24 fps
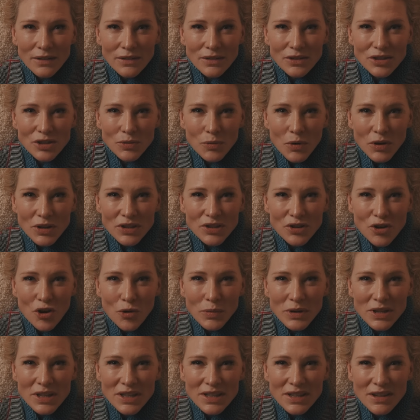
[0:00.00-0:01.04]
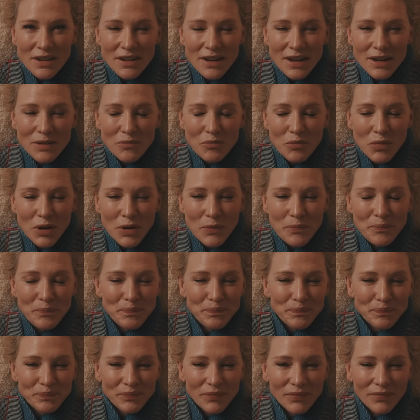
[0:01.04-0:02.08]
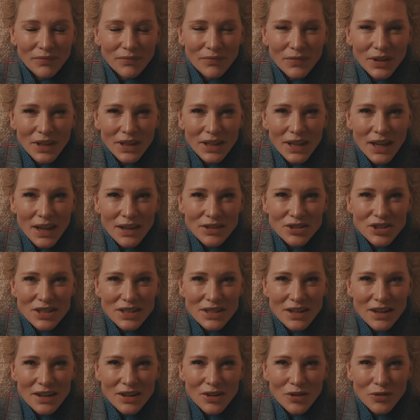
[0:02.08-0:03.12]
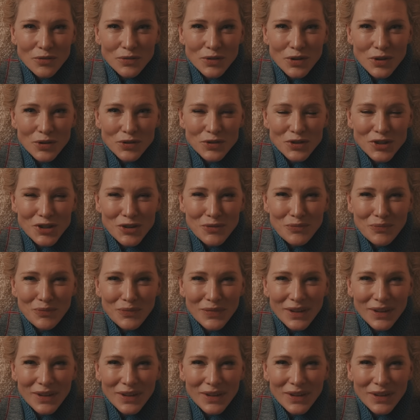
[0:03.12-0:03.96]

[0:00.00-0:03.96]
she works in urban design, but yeah, she started off costume.